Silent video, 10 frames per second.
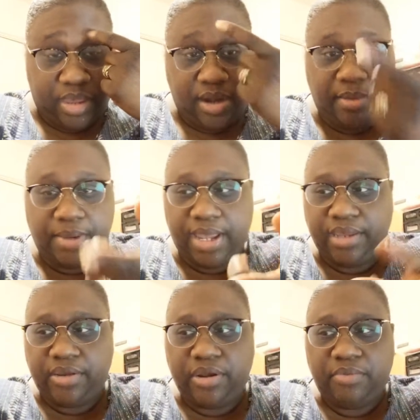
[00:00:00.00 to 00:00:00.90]
And I'm
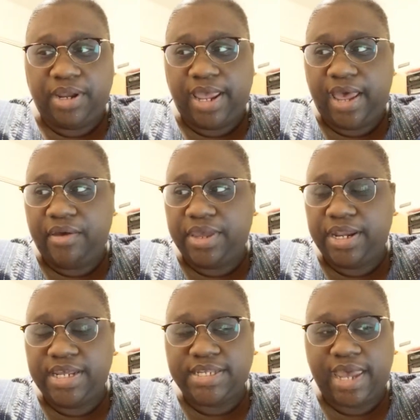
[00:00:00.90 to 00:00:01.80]
like, you know what? How
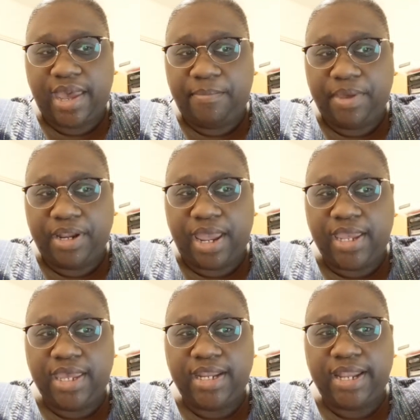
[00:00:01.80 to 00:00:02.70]
can this happen?
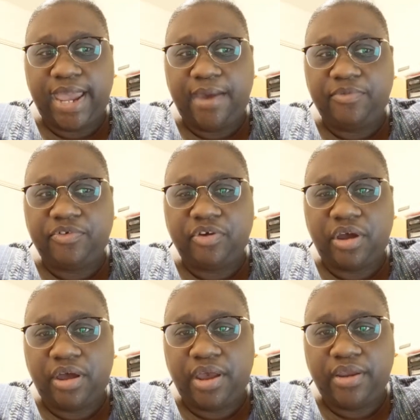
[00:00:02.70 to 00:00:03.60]
I get labs
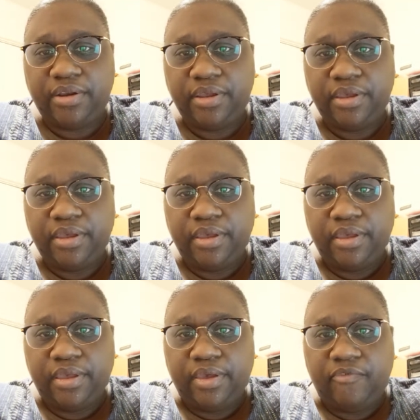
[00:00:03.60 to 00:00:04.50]
drawn
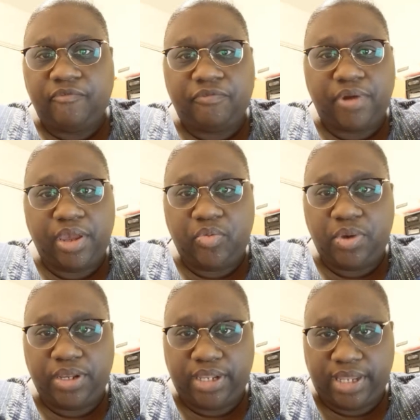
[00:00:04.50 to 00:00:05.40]

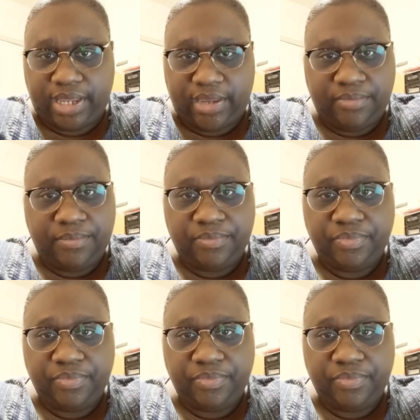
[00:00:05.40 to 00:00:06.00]
frequently.